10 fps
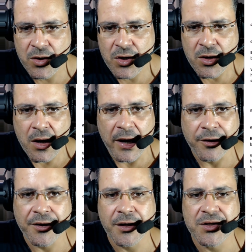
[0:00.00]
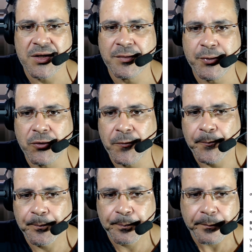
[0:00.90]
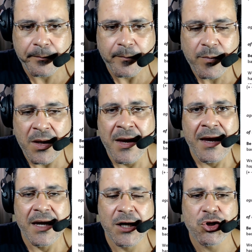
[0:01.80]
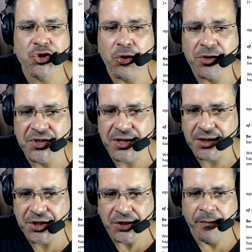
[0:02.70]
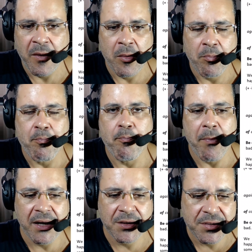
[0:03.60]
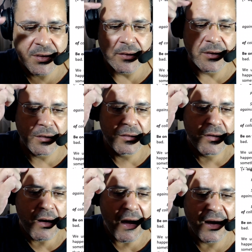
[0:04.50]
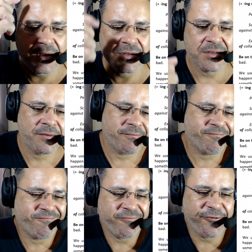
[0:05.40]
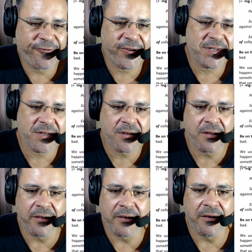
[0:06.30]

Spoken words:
Another example, exhausted mentally and physically.